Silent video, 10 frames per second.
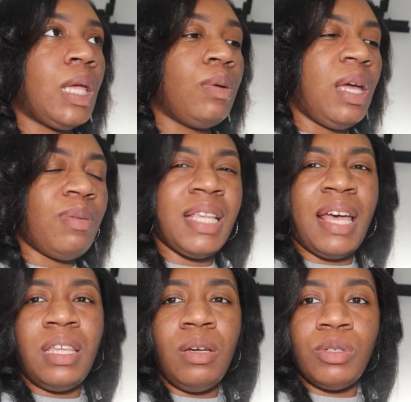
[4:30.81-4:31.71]
What day was that?
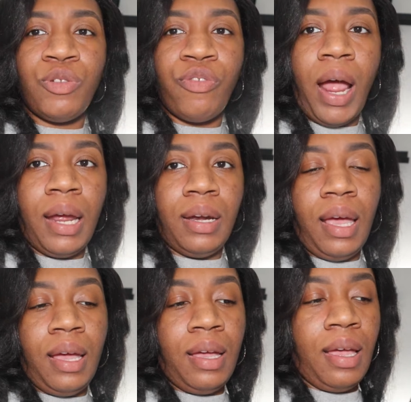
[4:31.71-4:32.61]
I think it was
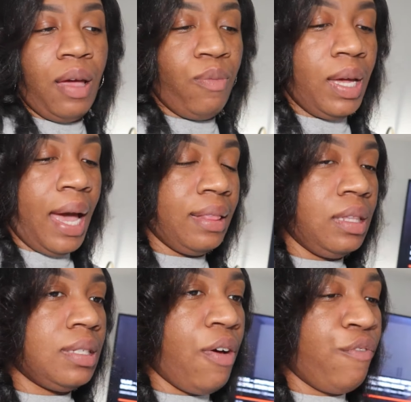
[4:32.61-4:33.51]
Friday. And we got
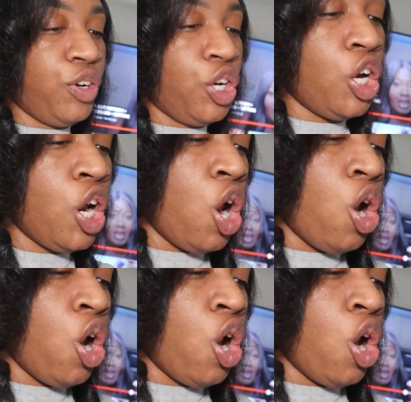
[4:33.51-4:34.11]
this comforter